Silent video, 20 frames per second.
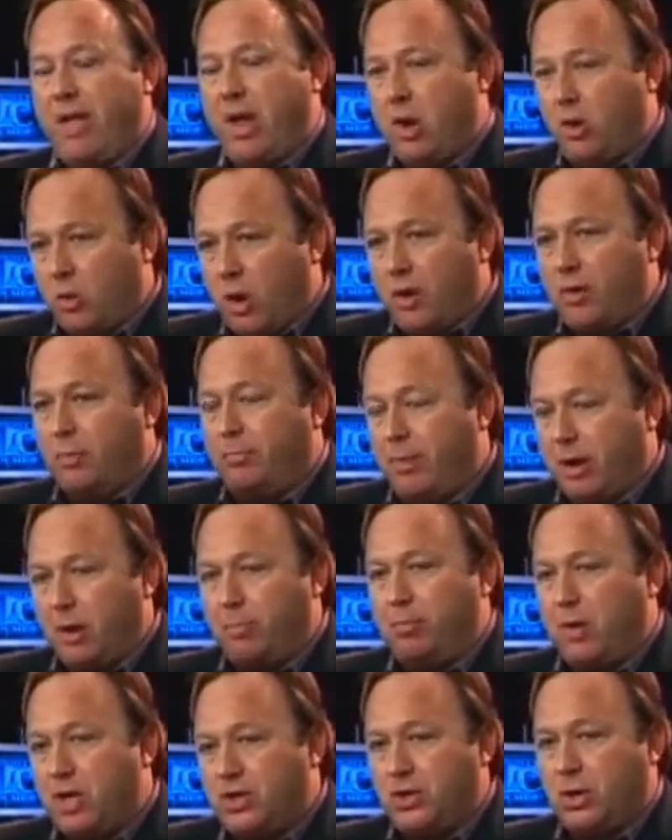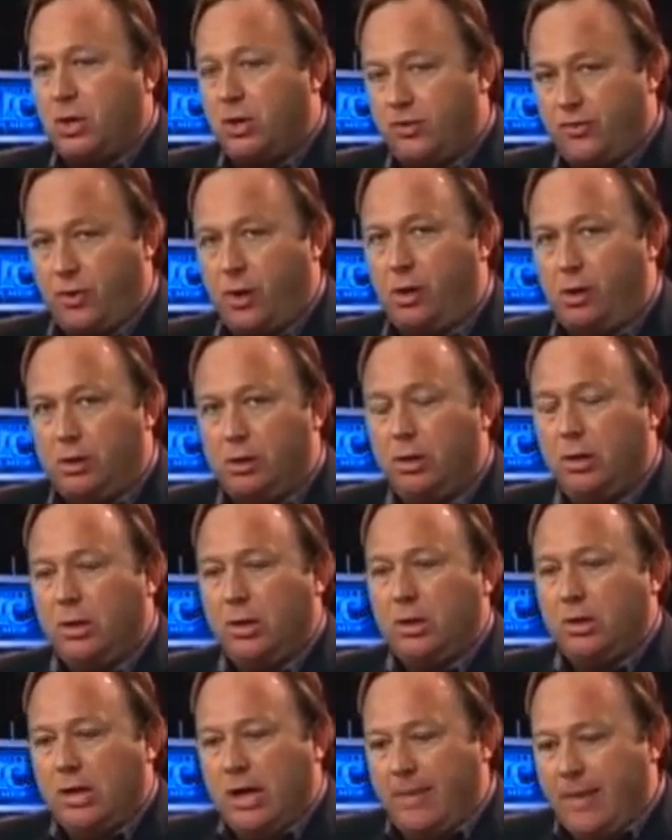and are under peer pressure control.
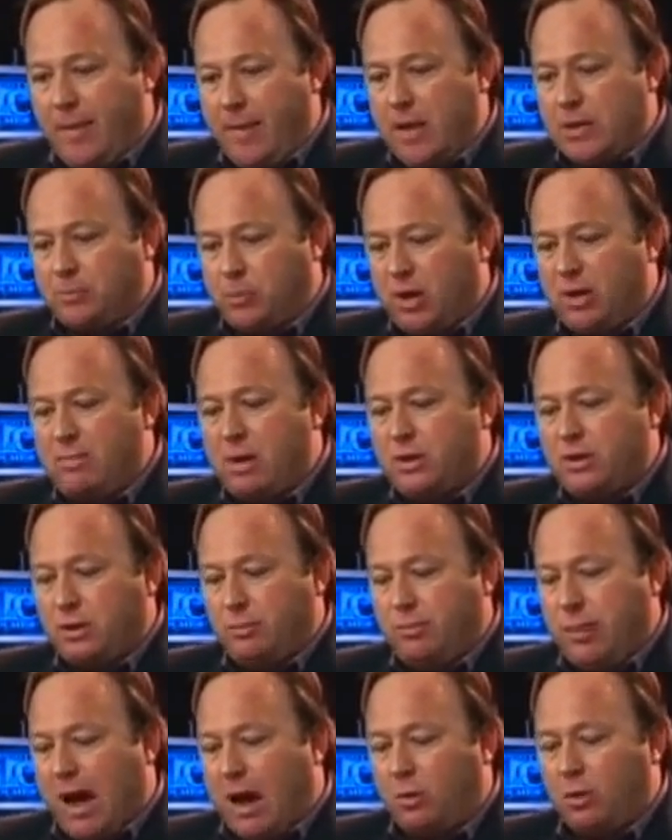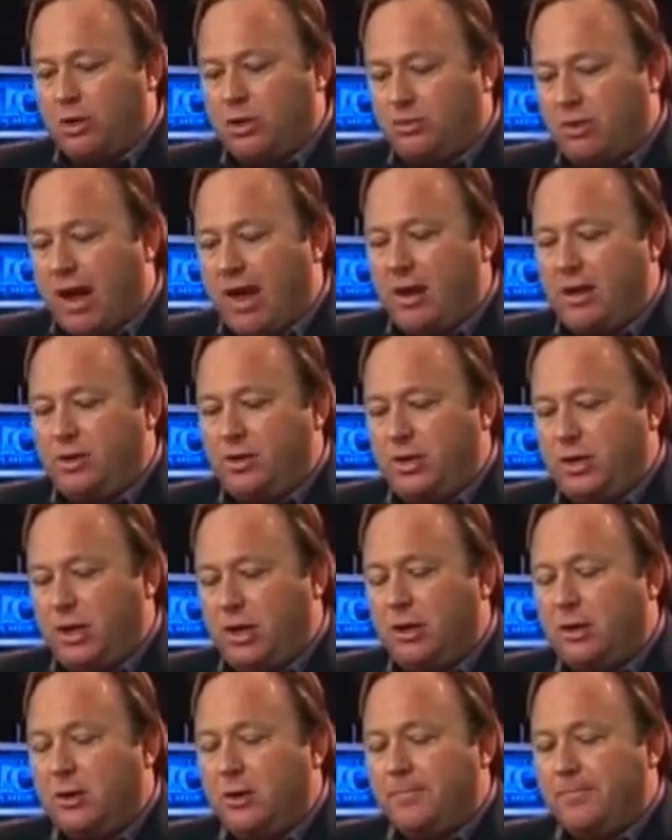And then that's pretty much the power
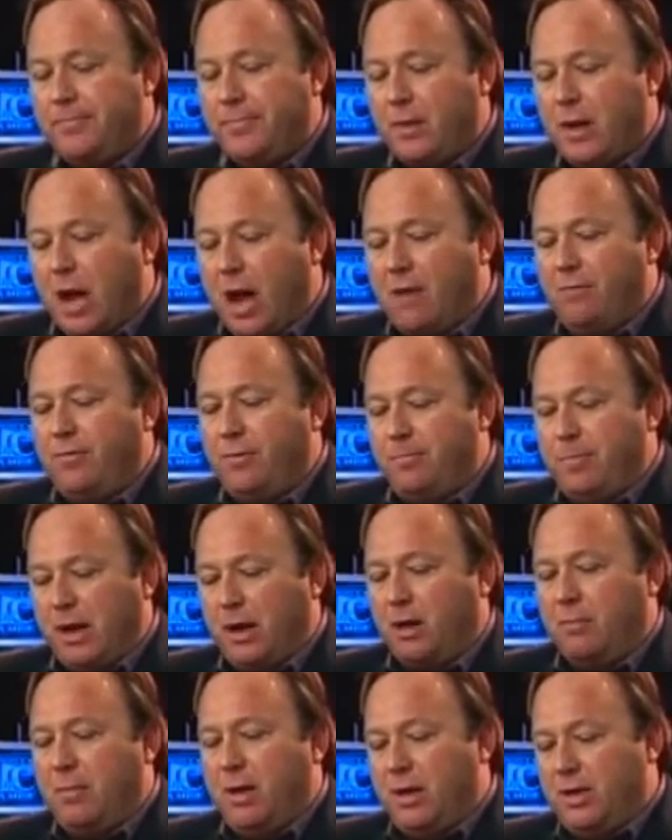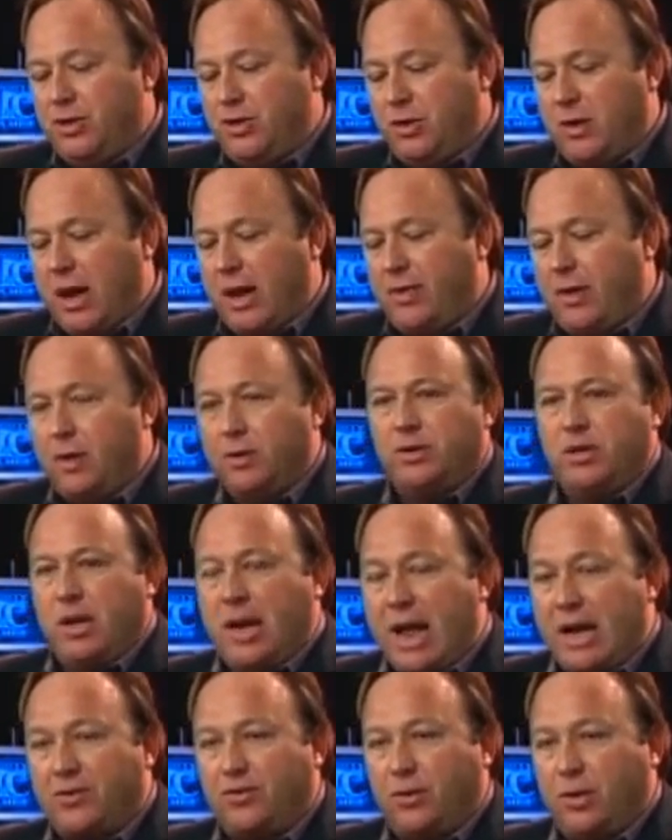strategy of the pyramid, is you got
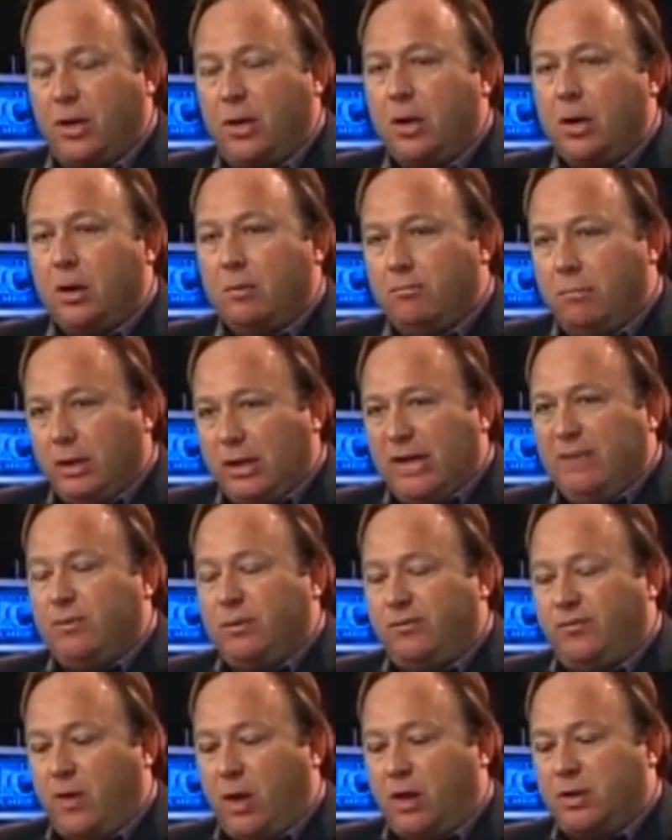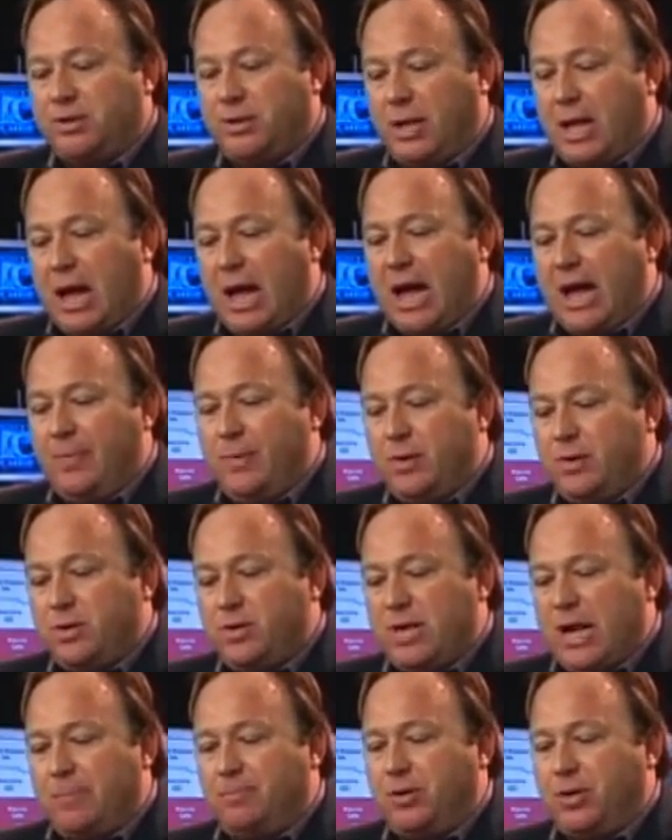those that actually believe the false lie, the
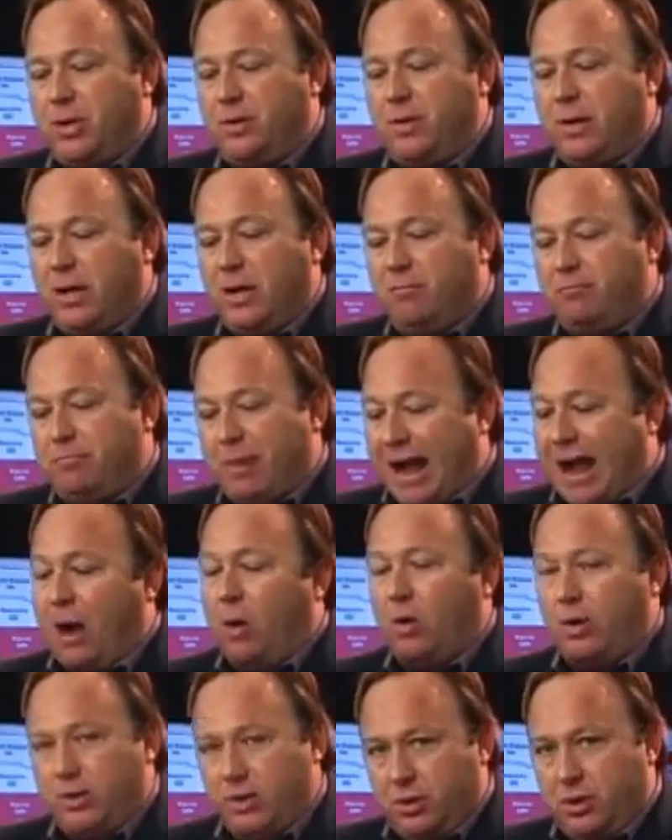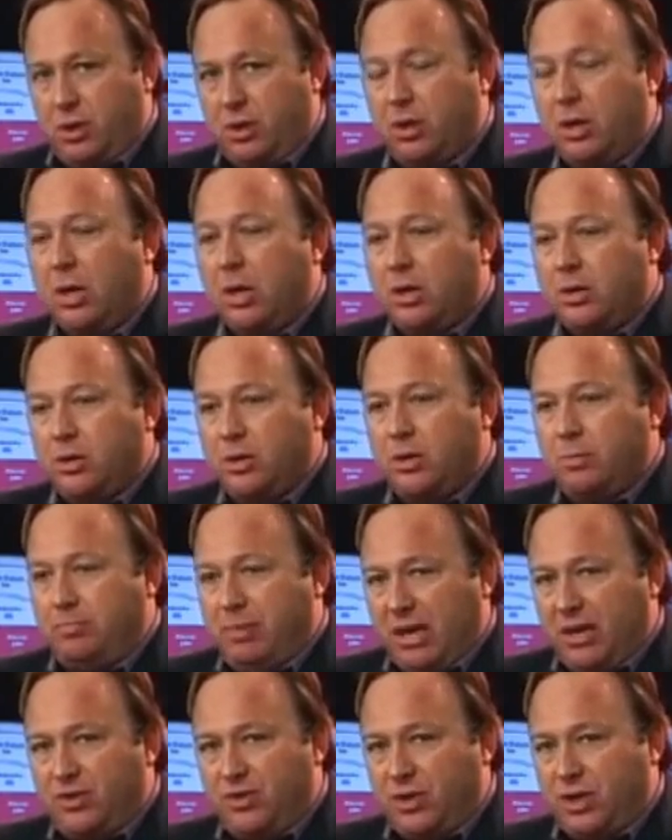deception, that give power to
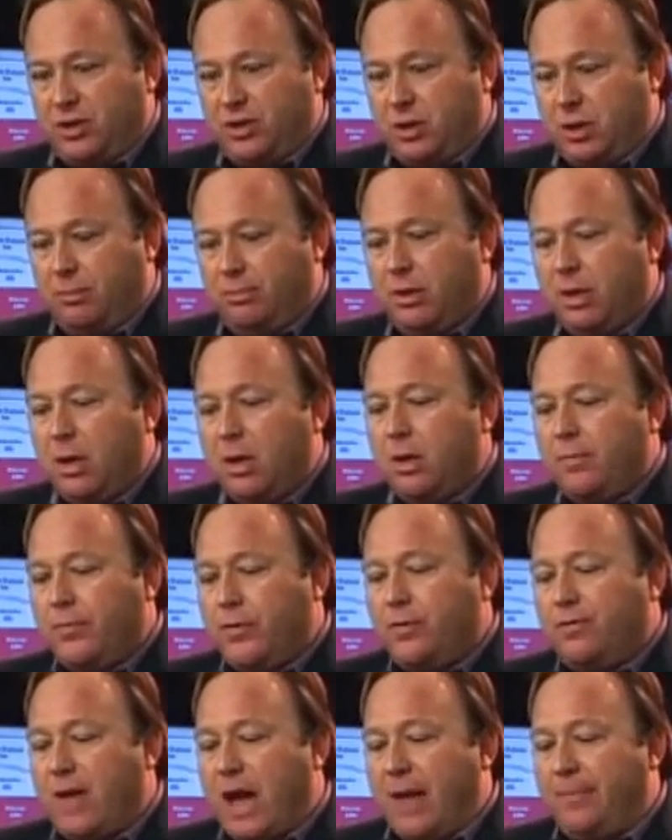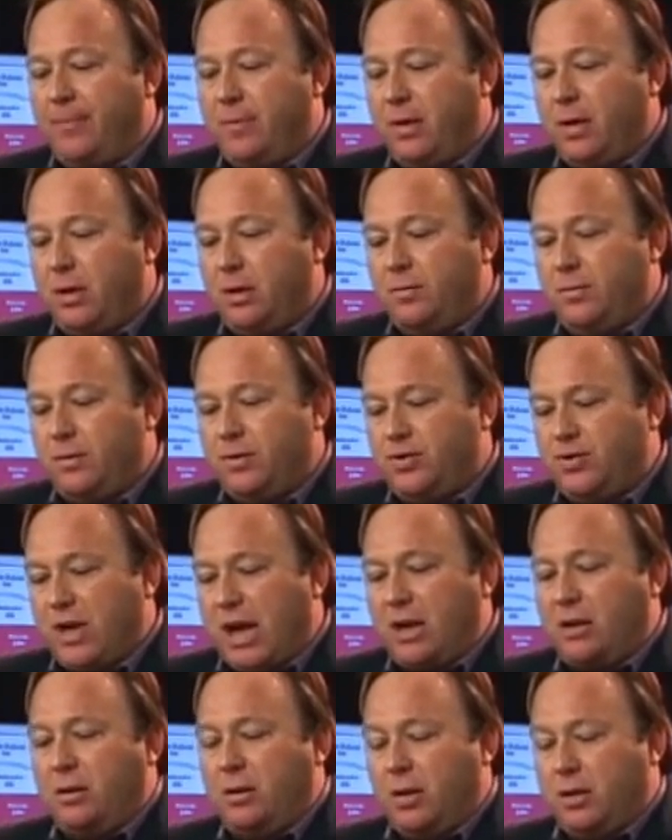the beast system. You've got the
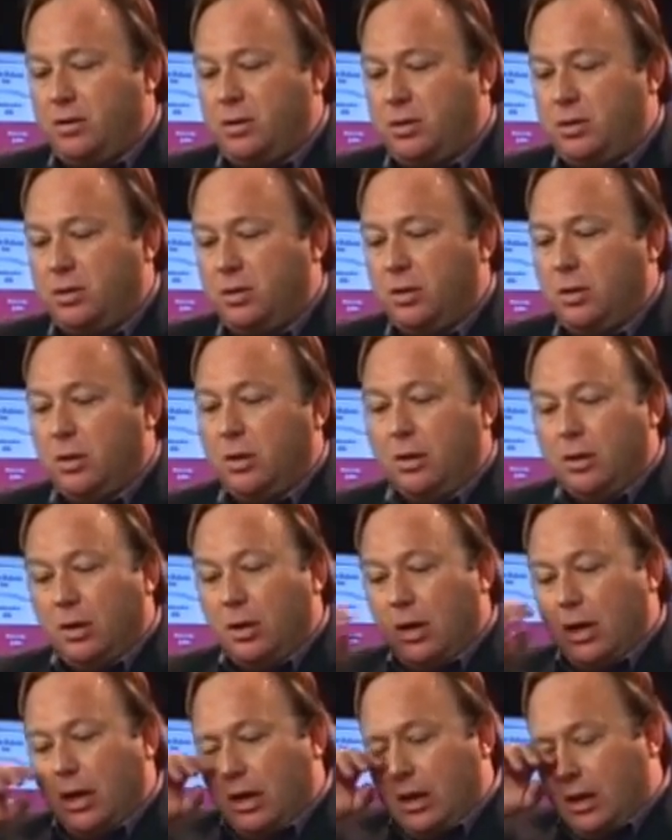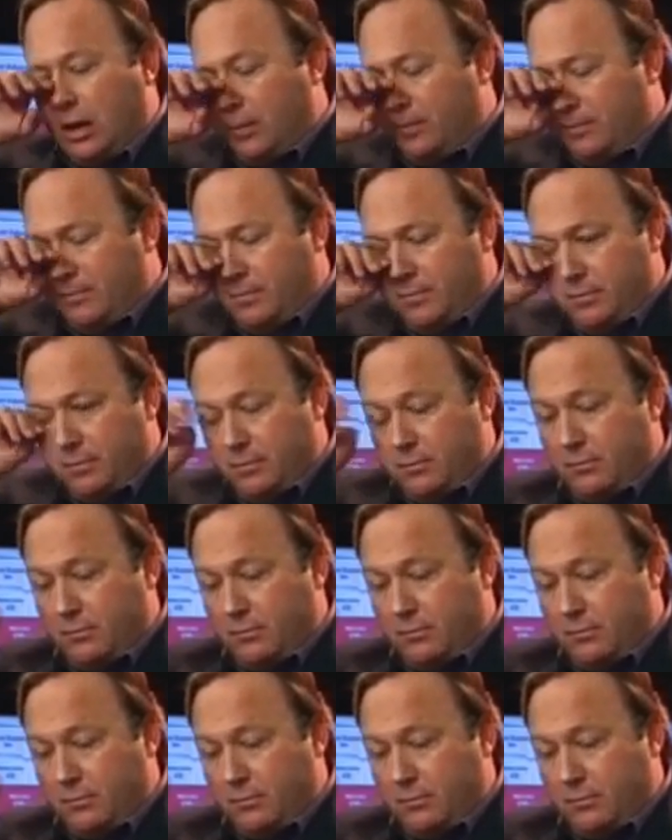Satanist, and